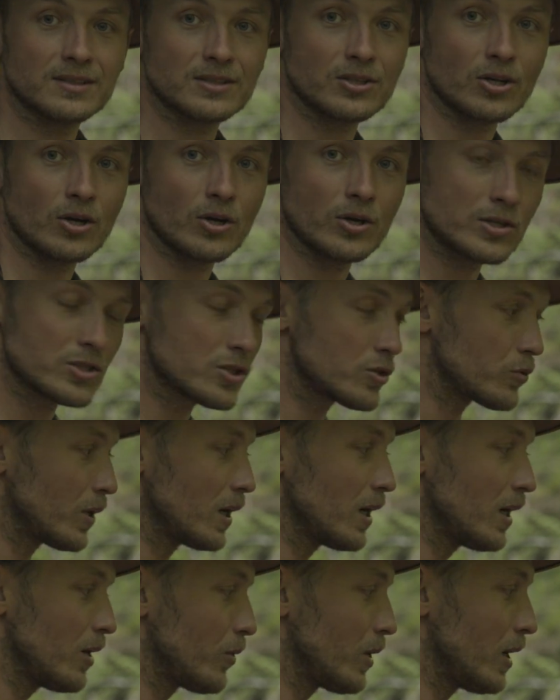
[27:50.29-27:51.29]
So it's
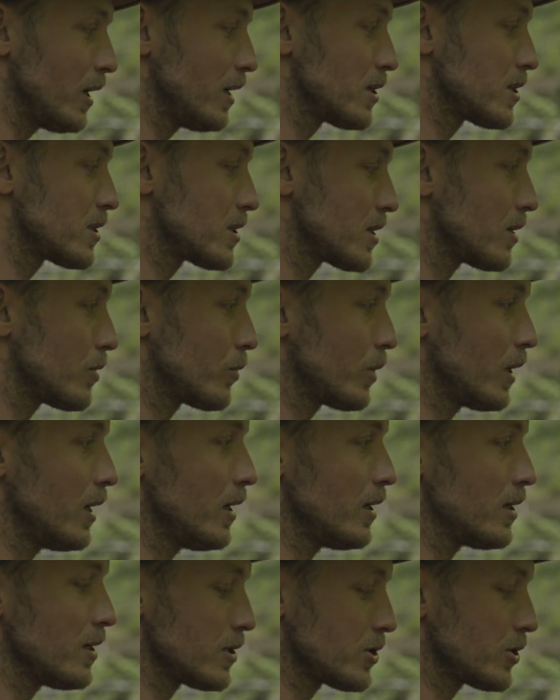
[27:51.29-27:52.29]
really, really,
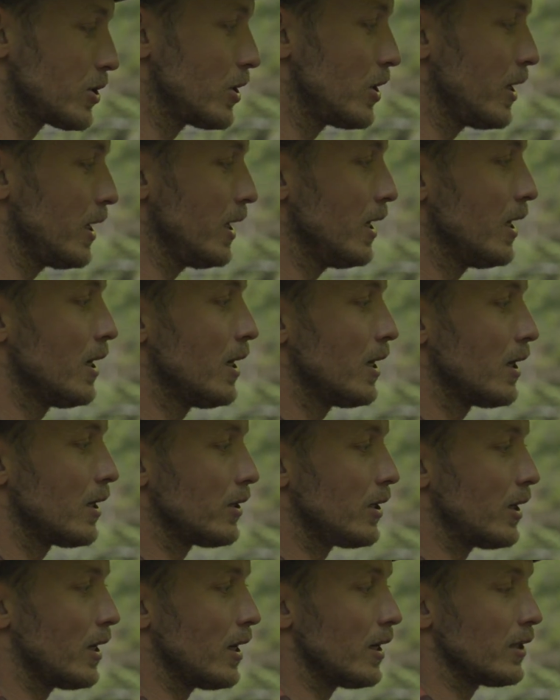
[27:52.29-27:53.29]
really sturdy.
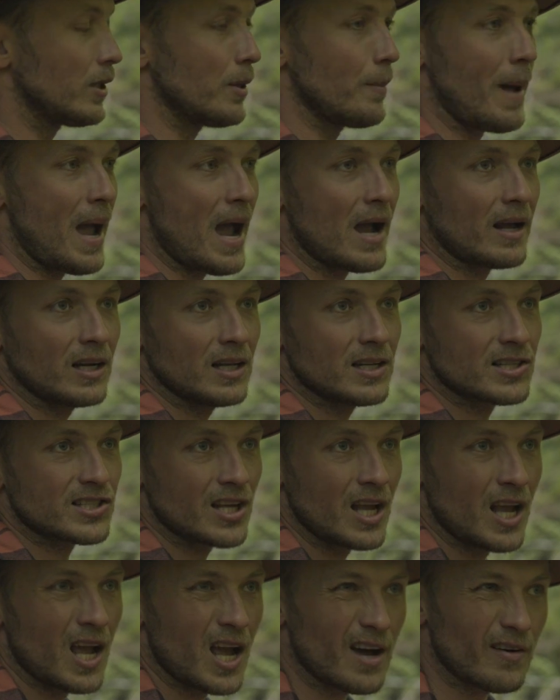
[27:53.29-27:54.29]
The magnets
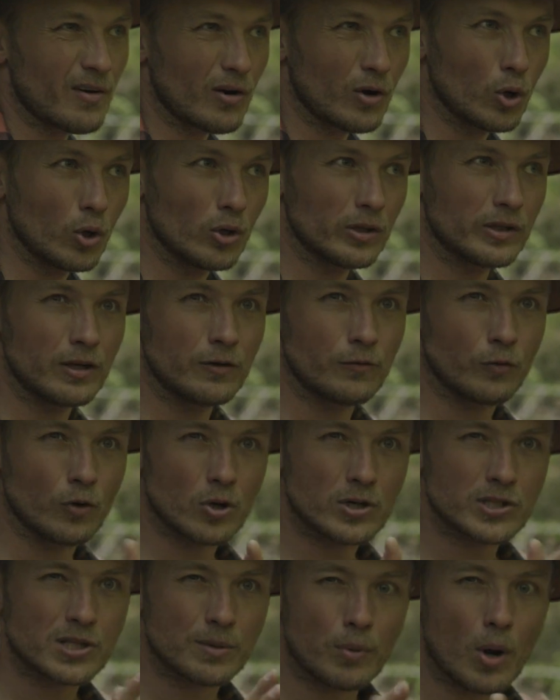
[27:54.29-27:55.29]
have a holding
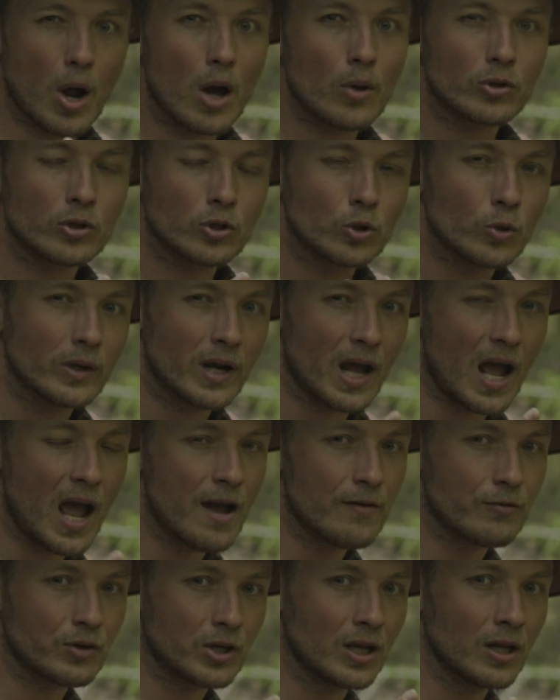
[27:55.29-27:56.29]
force about
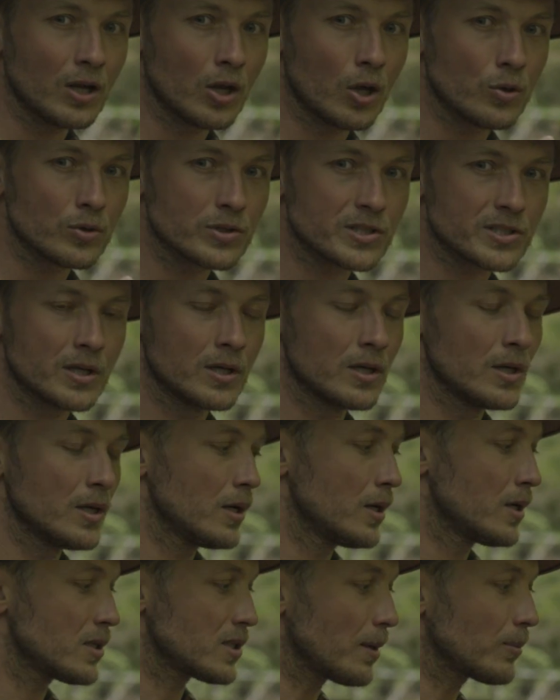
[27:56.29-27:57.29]
2.5 kilos,
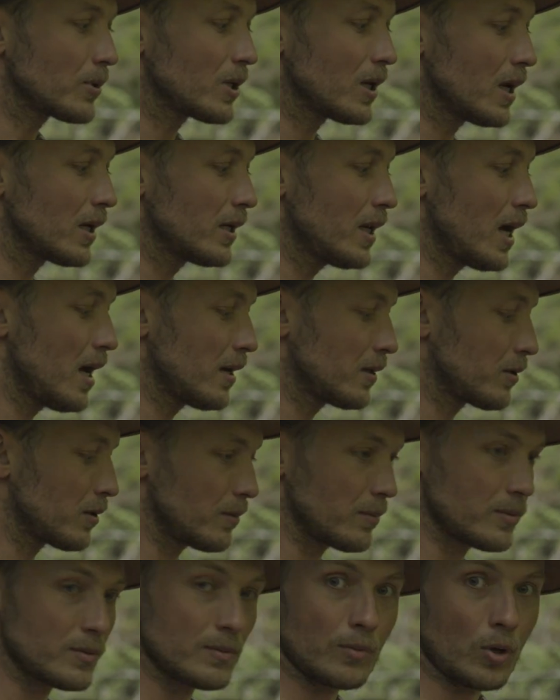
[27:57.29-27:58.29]
something like that
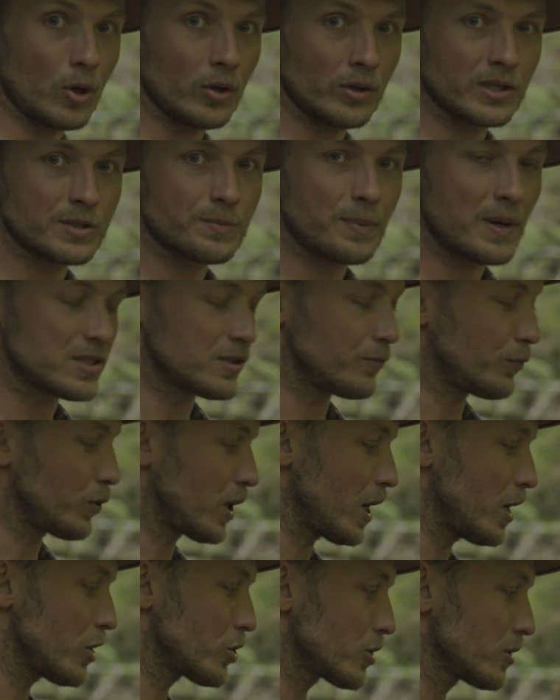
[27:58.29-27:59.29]
on the
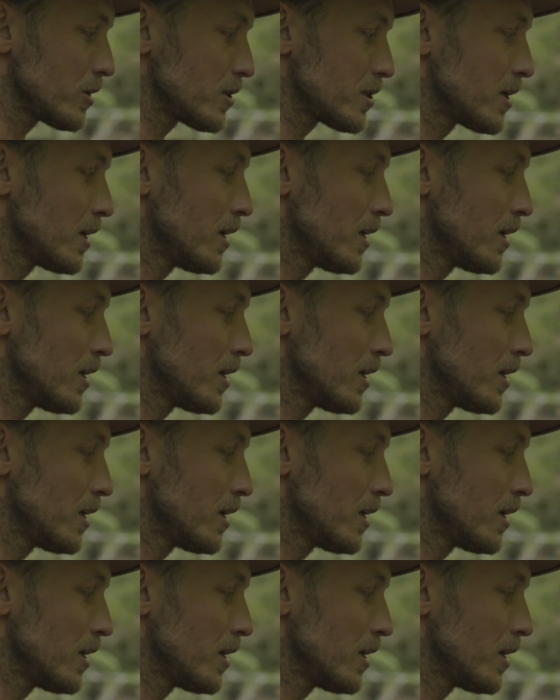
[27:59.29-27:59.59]
specifications.